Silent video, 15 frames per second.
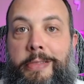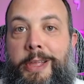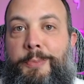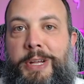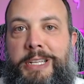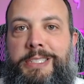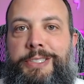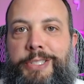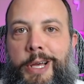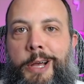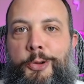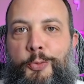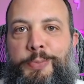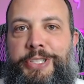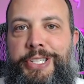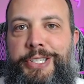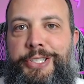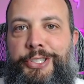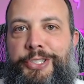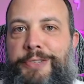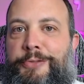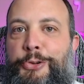about these toggle
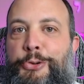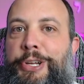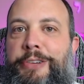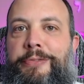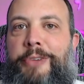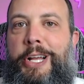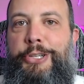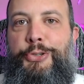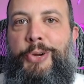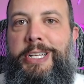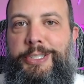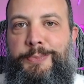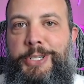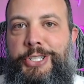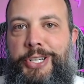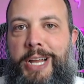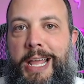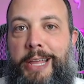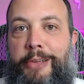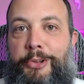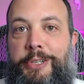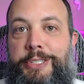positions, if you need to find transmission
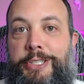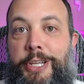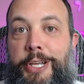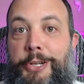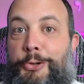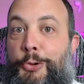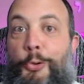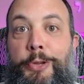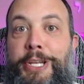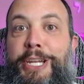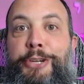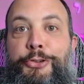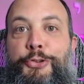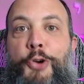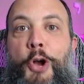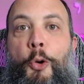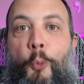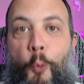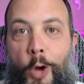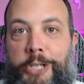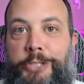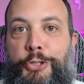angle, is that you only need to draw
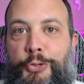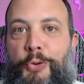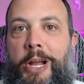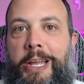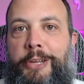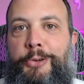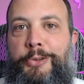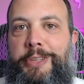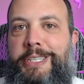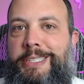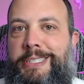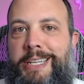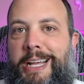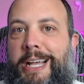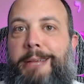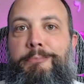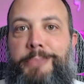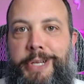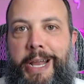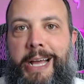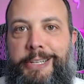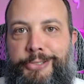one triangle this time,
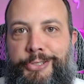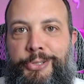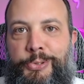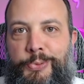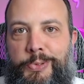not two.